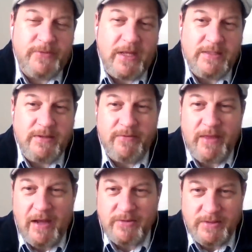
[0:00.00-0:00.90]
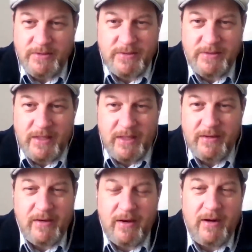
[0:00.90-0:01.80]
tens of thousands
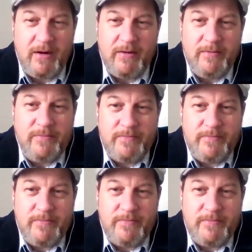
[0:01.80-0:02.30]
that are